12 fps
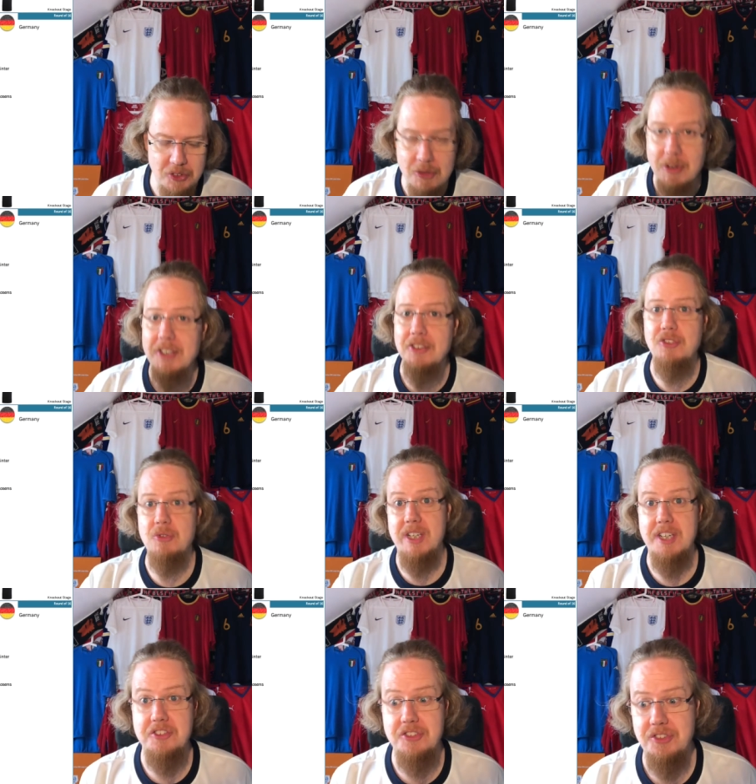to running
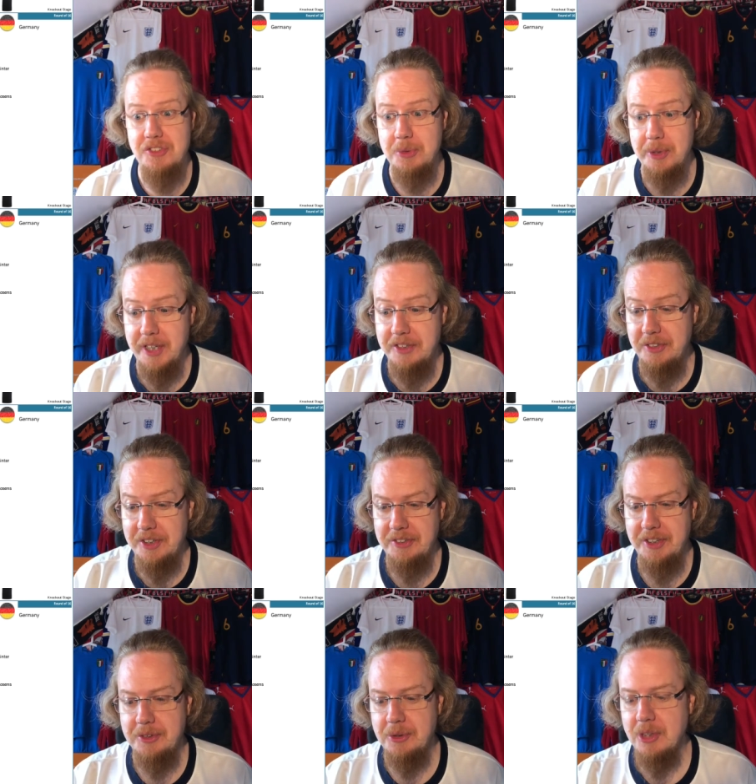straight, straight, straight
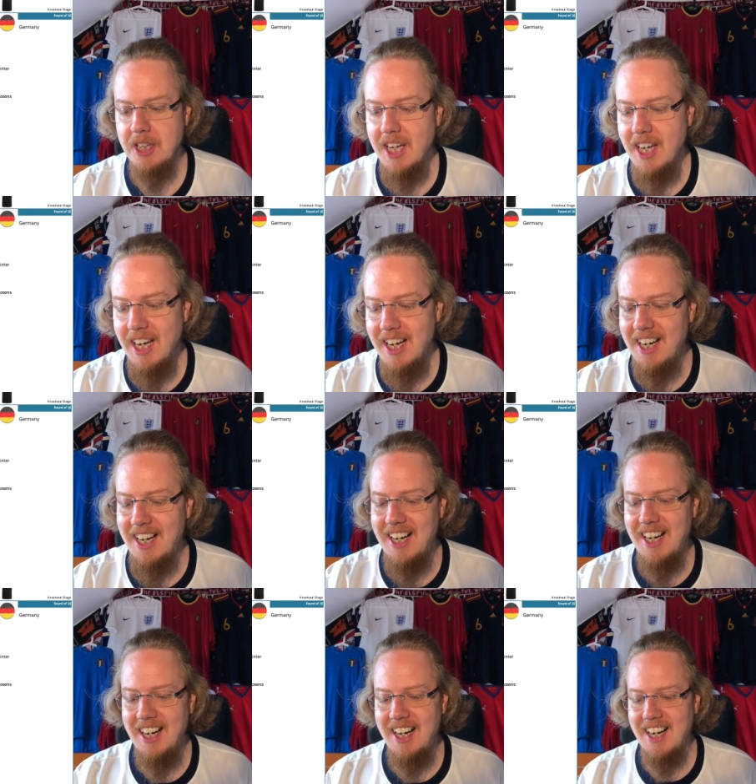and goal.
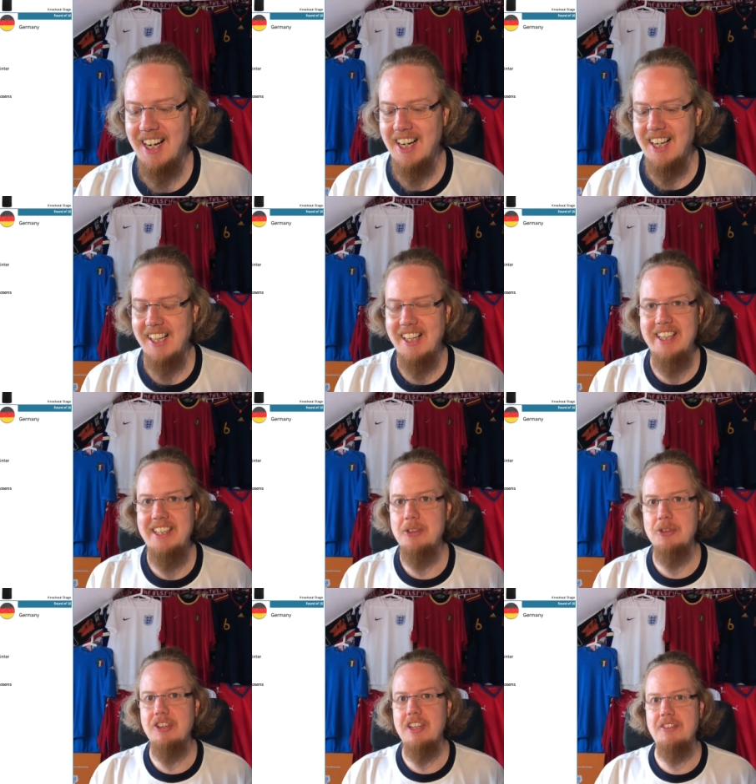Uh, he
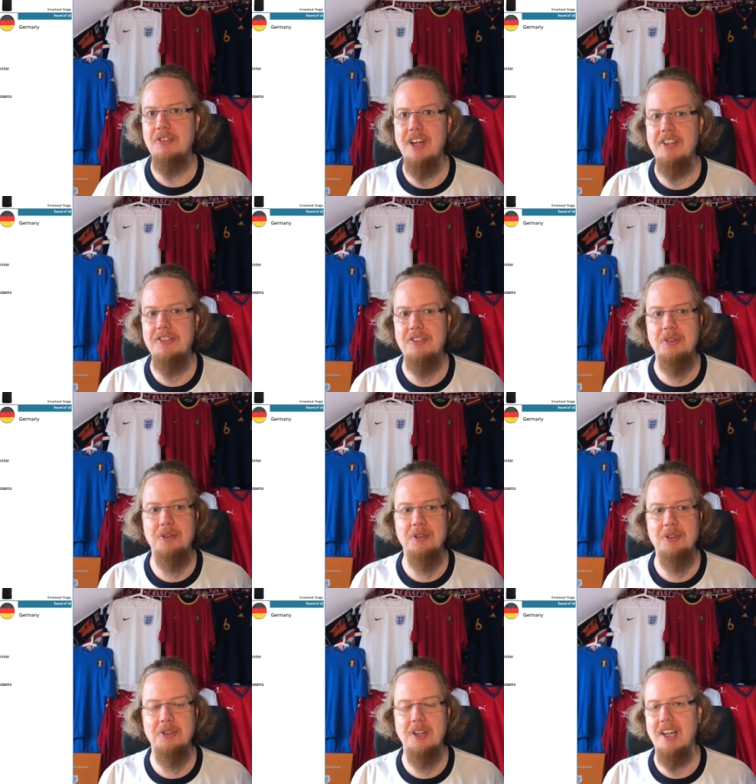usually tries to,
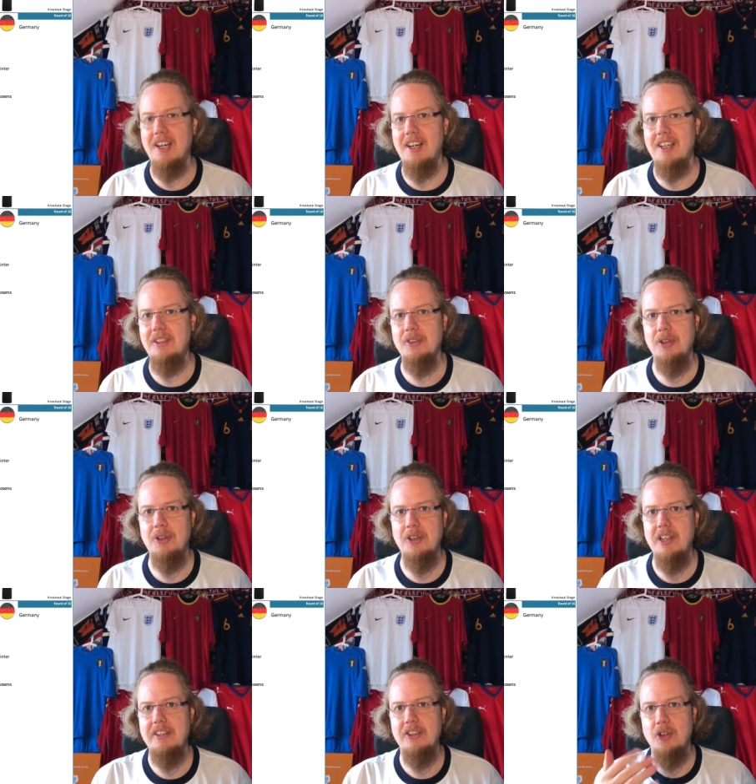uh, you know,
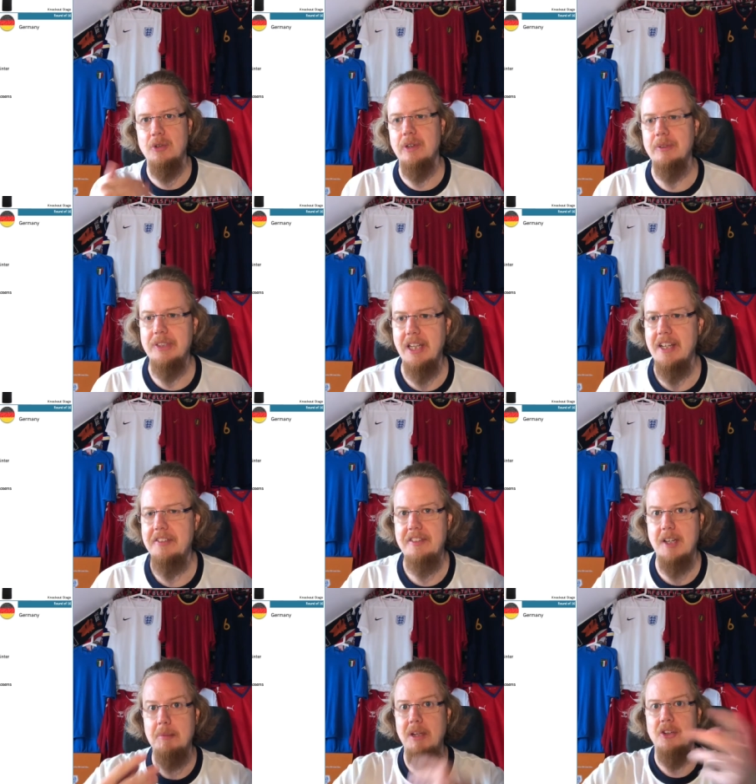hurl it over, the line,
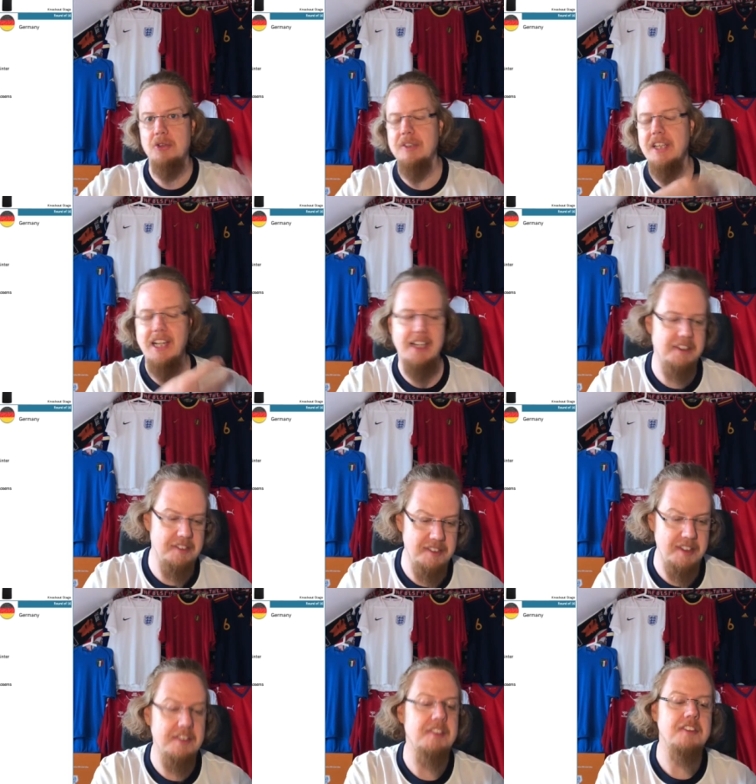stumble it over the line. This,
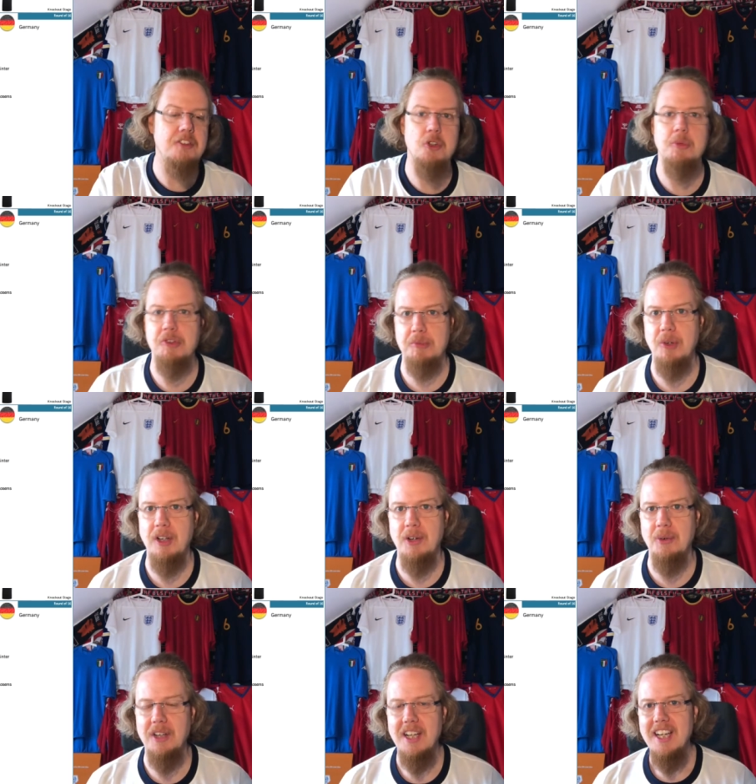this is a Thomas Müller
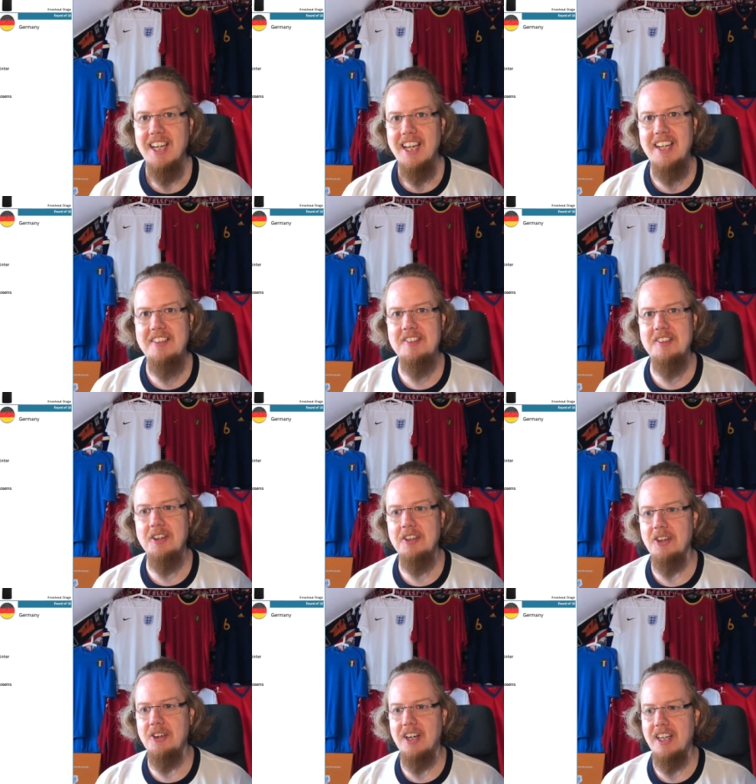goal. It's
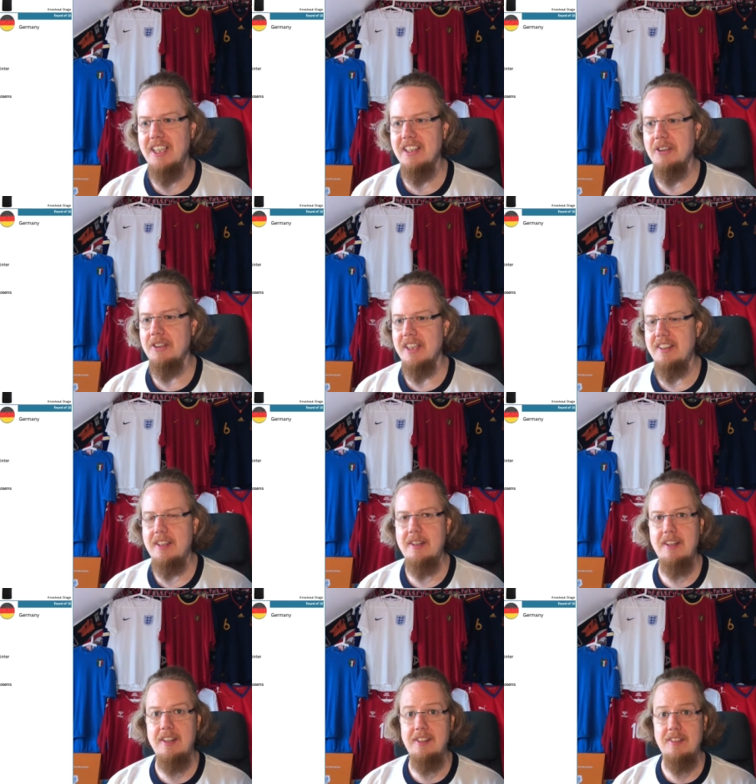not, or you know, that
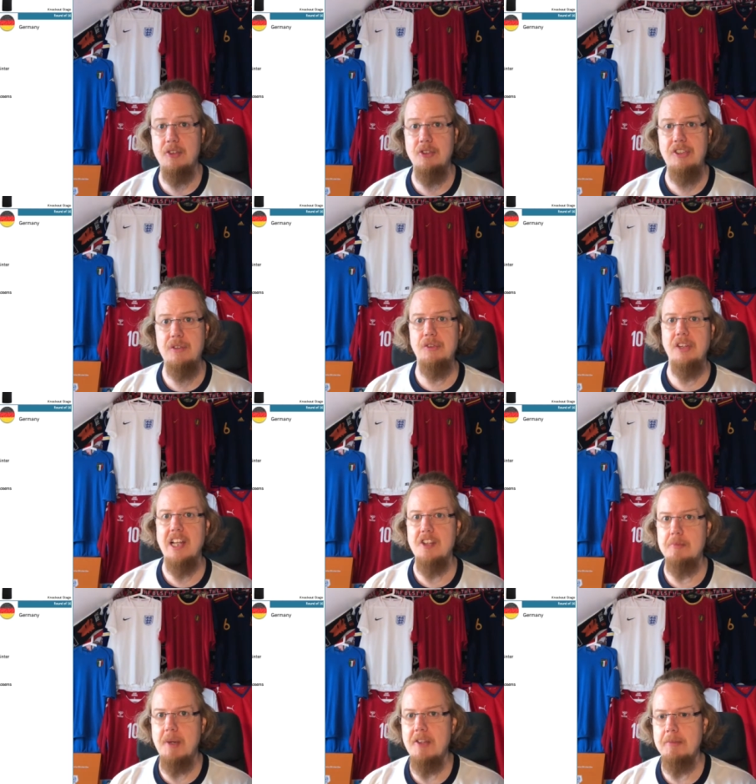he is the receiver of the
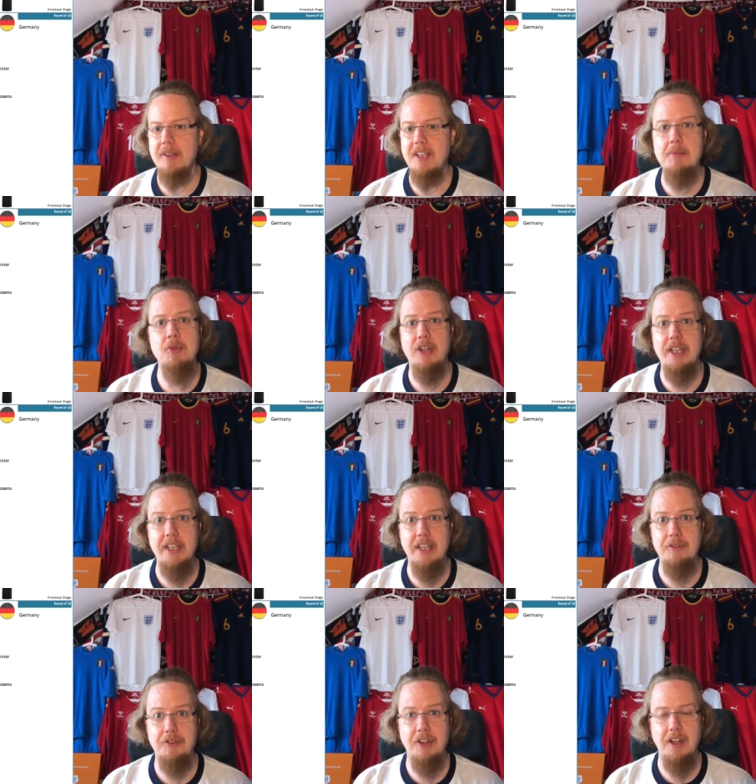last pass, but him running
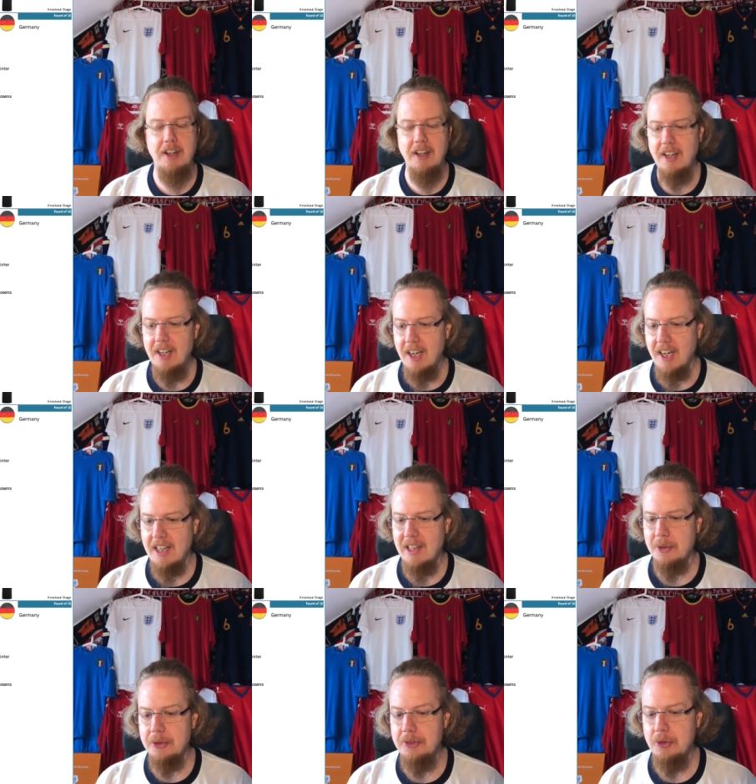in, uh,
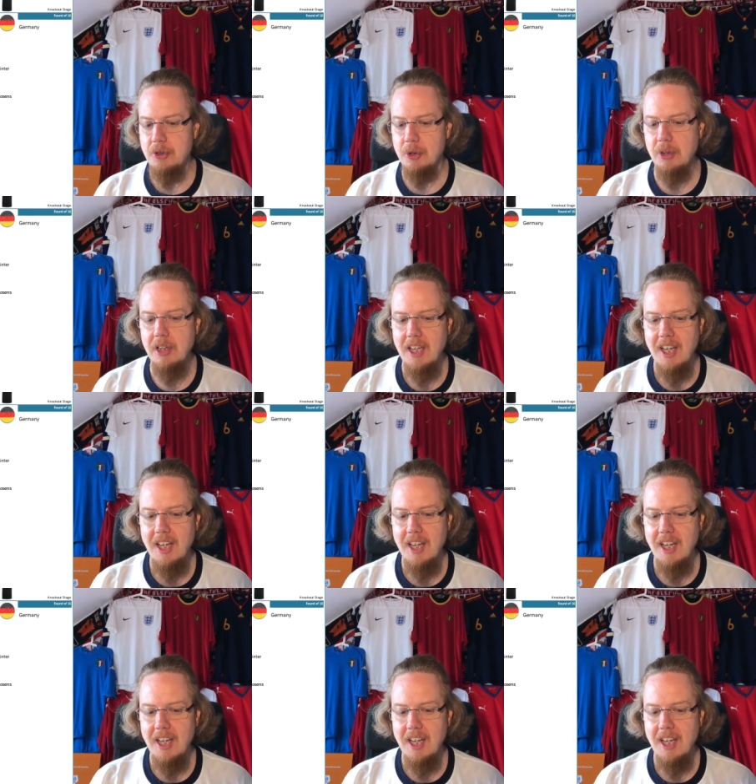alone to goal,